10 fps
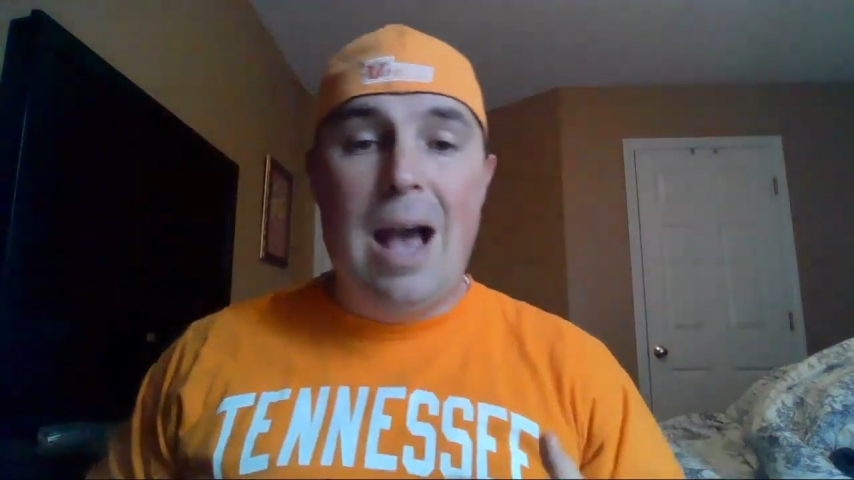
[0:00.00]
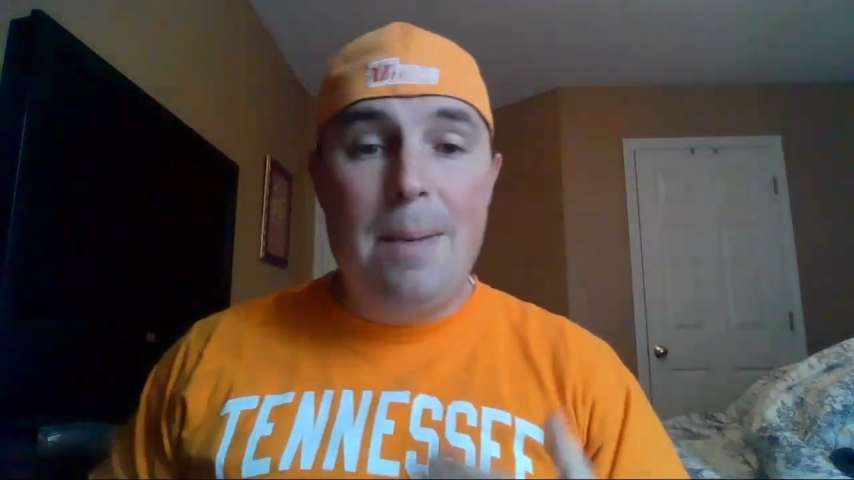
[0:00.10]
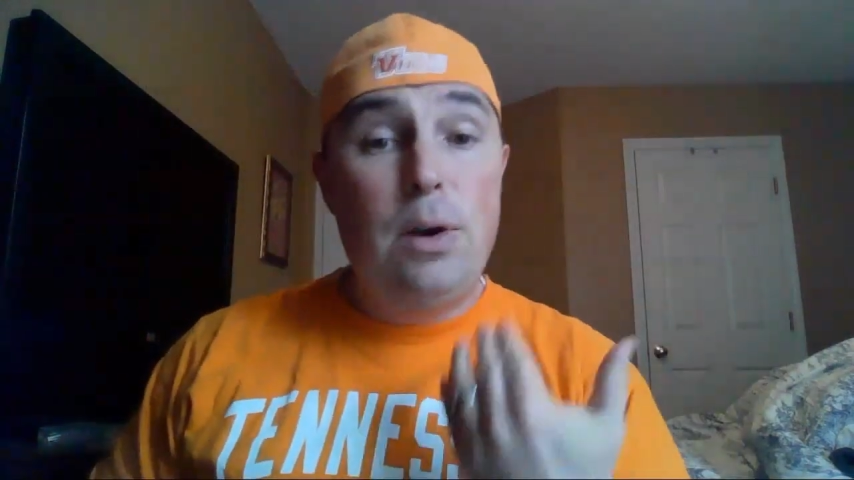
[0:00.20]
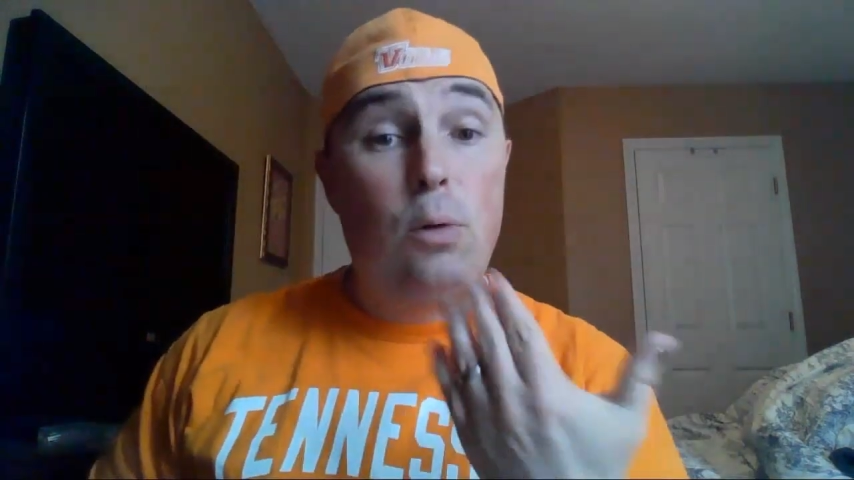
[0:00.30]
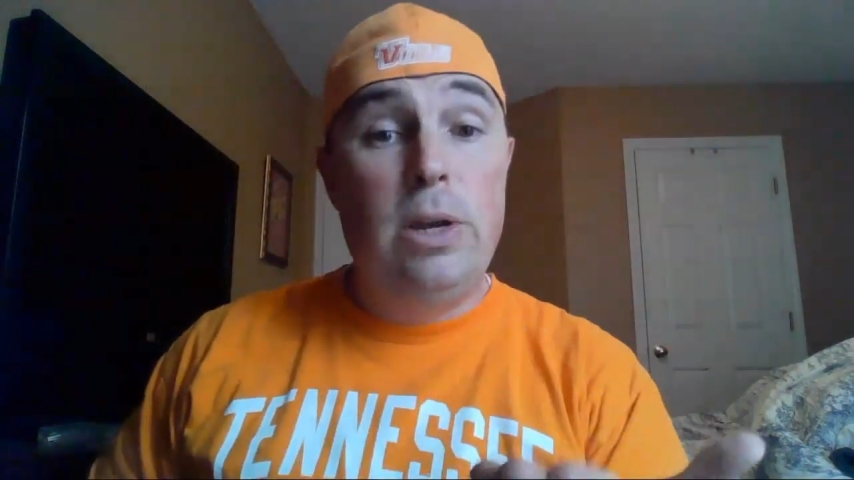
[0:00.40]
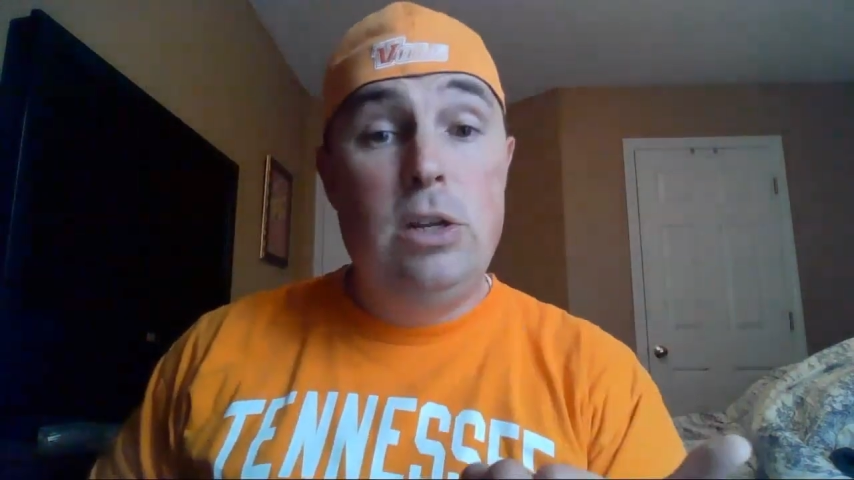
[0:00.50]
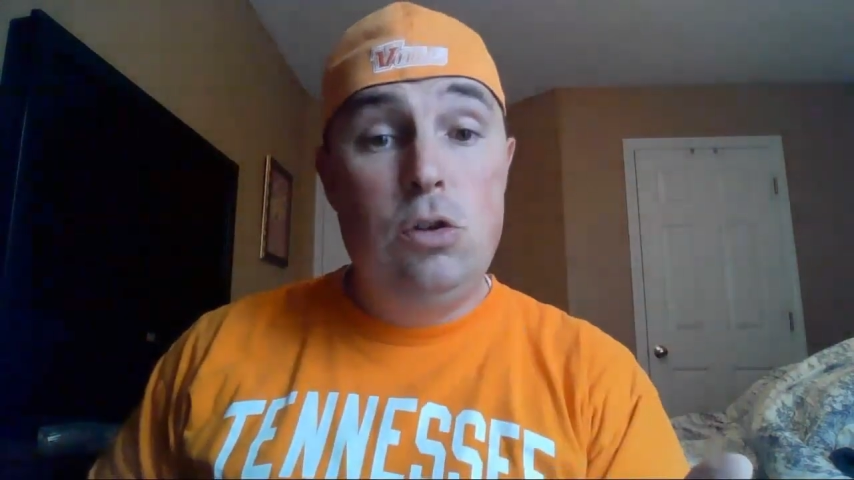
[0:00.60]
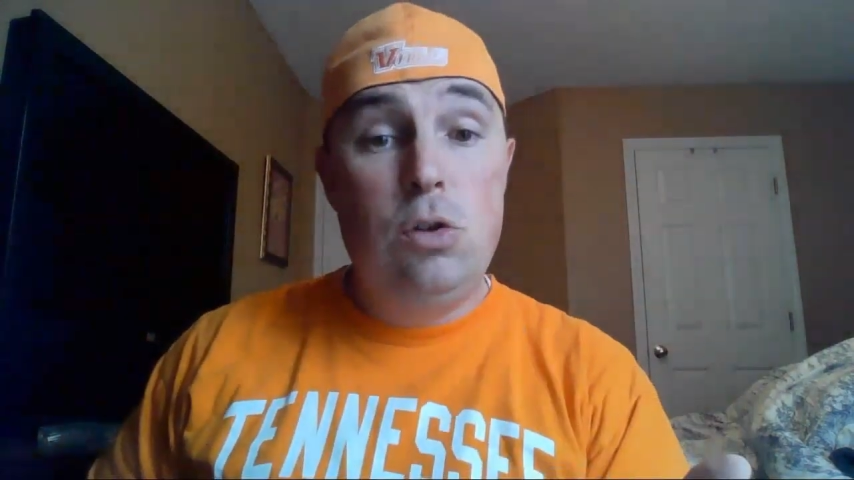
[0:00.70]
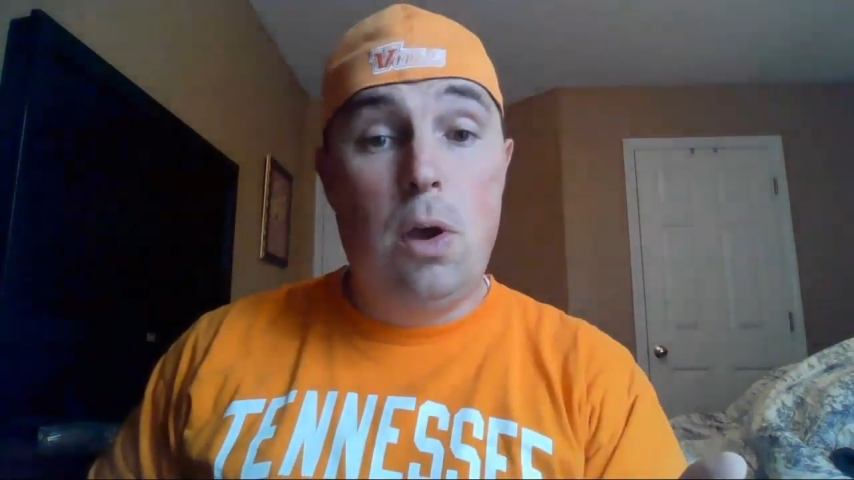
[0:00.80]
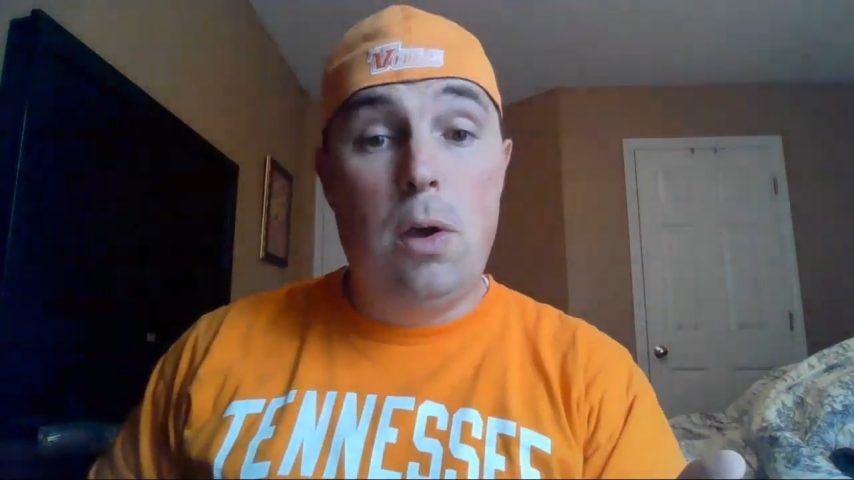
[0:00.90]
I'm going to read
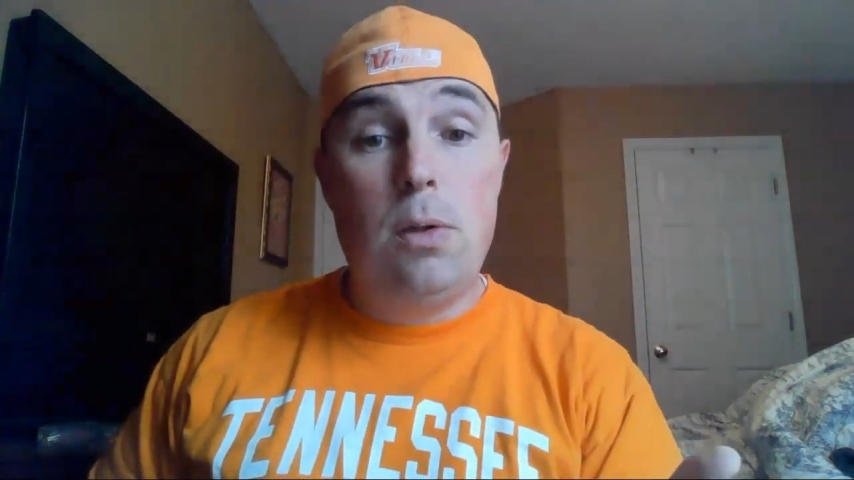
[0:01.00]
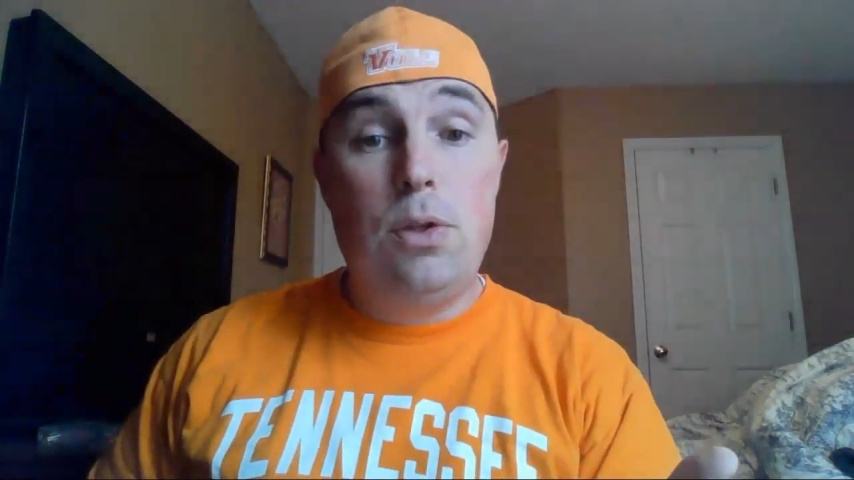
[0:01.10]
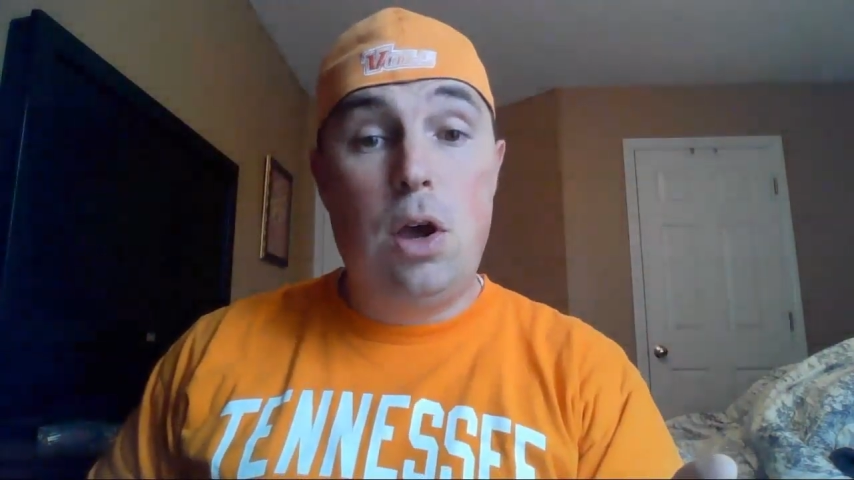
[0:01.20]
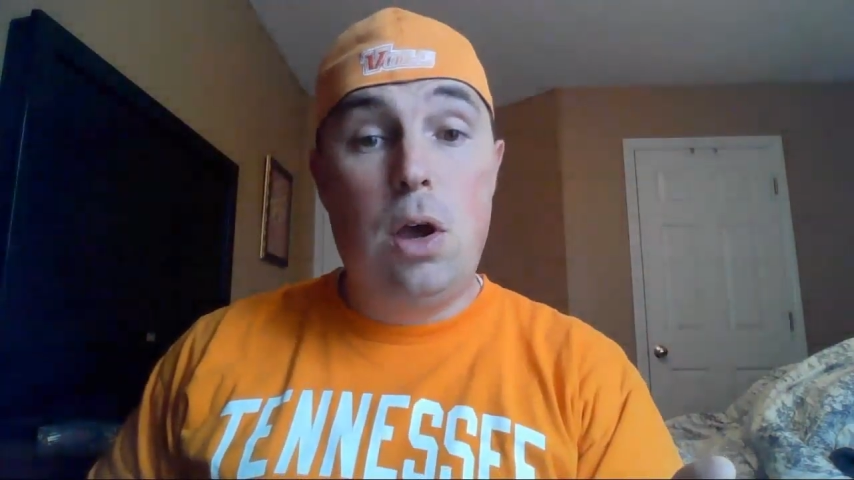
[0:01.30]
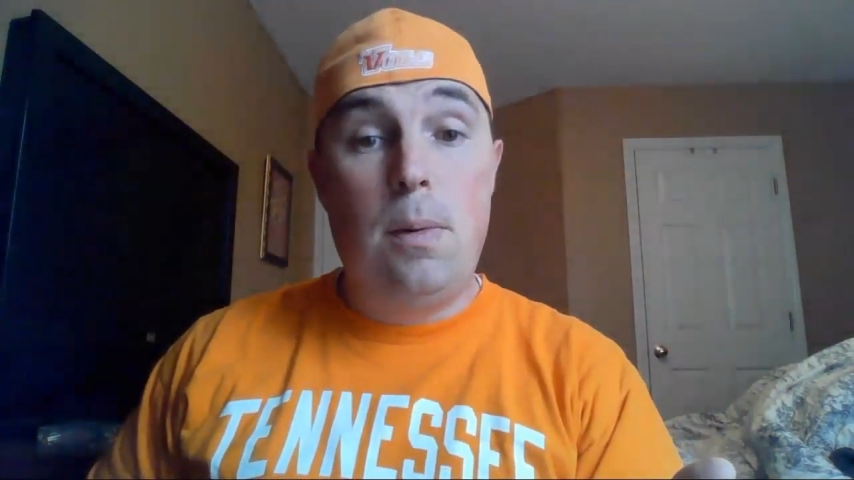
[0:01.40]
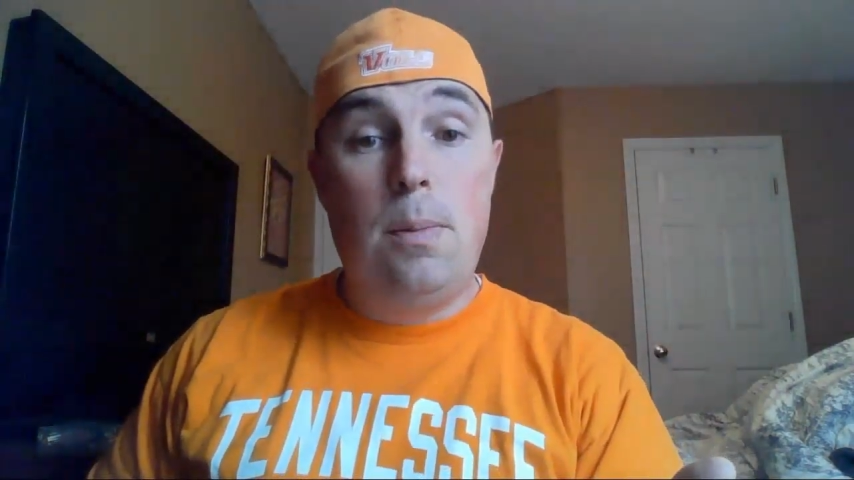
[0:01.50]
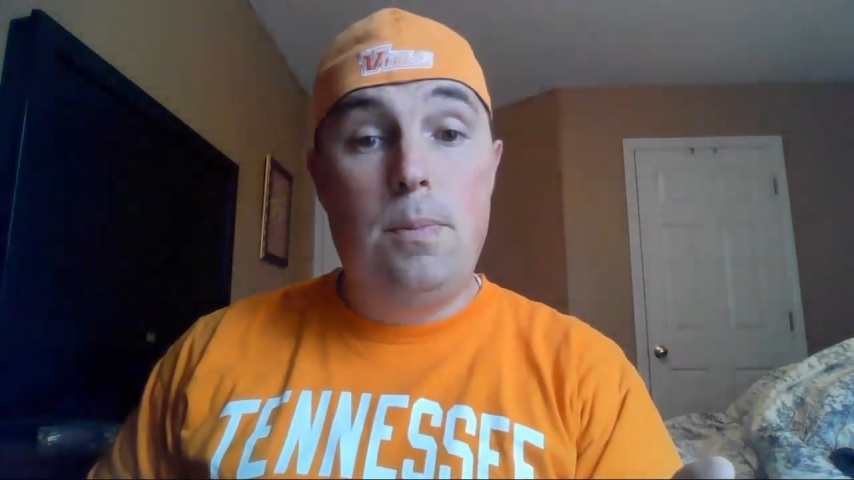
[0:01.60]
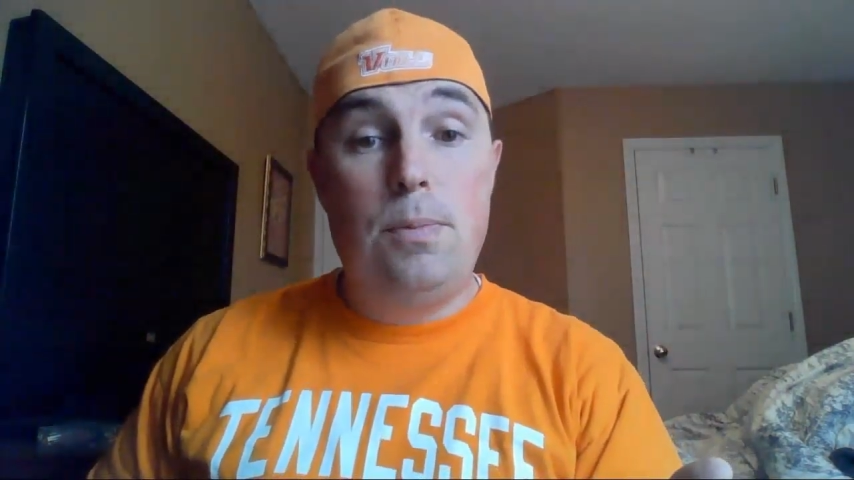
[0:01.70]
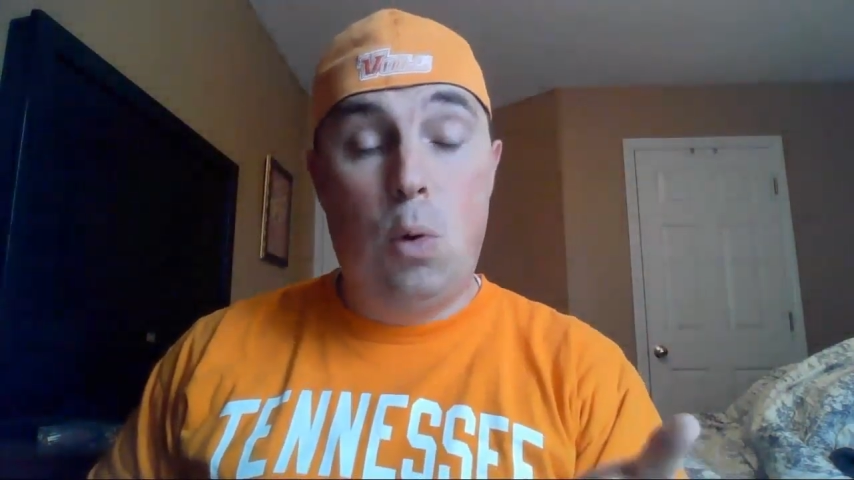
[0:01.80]
you the